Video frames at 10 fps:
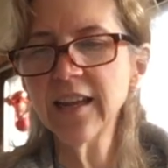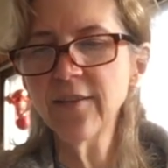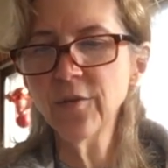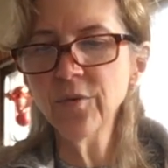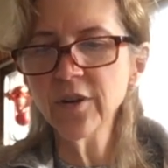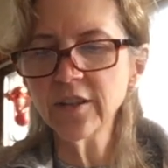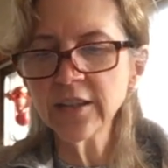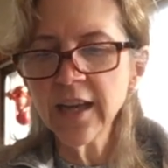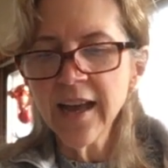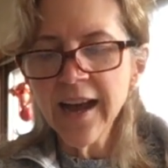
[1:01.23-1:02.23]
in the world.
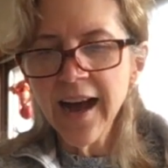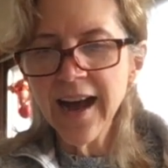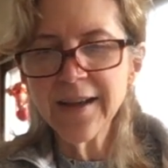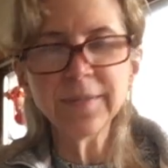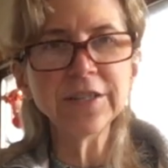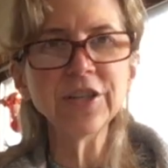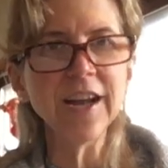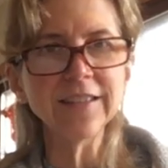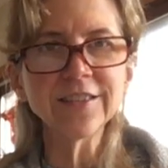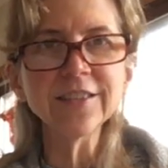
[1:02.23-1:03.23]
I'm a
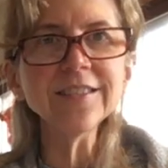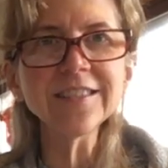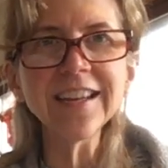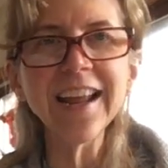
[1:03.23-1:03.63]
geologist,